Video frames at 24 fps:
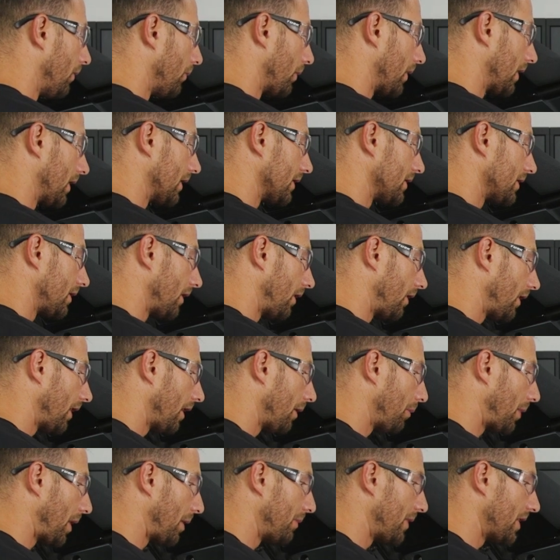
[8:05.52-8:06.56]
we're gonna start
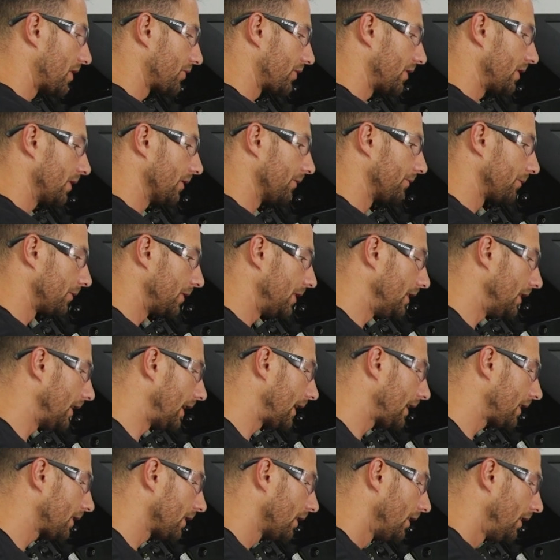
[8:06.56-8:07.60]
out by measuring the free
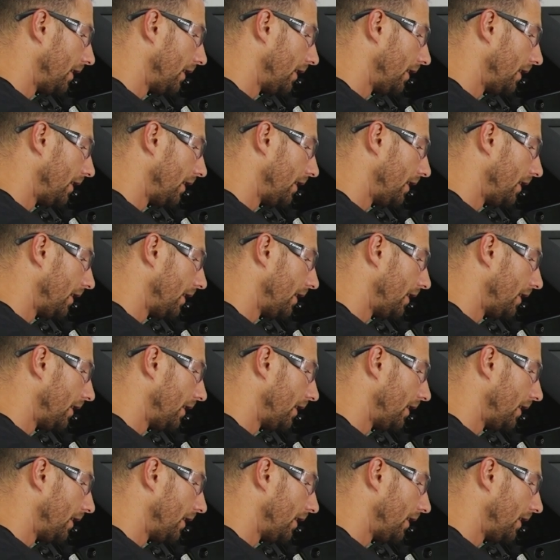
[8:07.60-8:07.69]
length.